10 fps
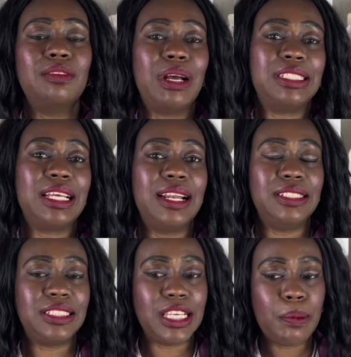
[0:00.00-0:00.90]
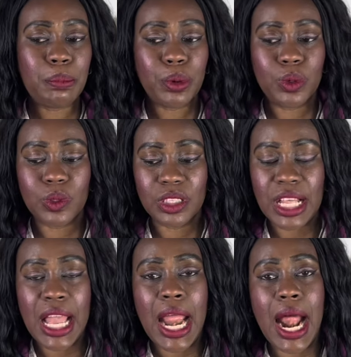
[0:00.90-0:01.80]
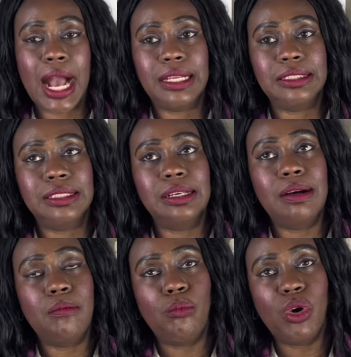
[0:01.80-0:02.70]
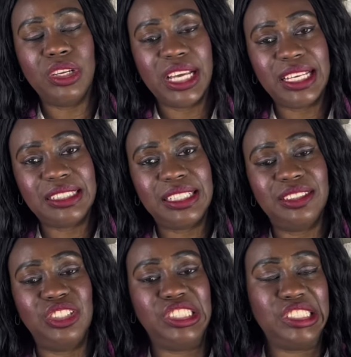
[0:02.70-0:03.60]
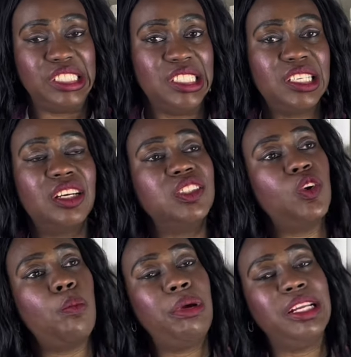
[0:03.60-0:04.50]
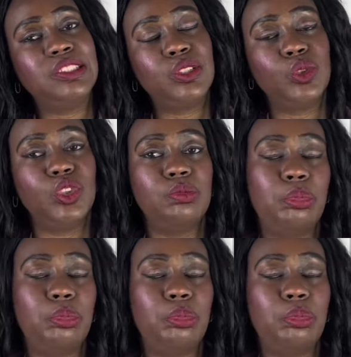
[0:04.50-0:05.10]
My style is simple and modest and chic, so pantsuit,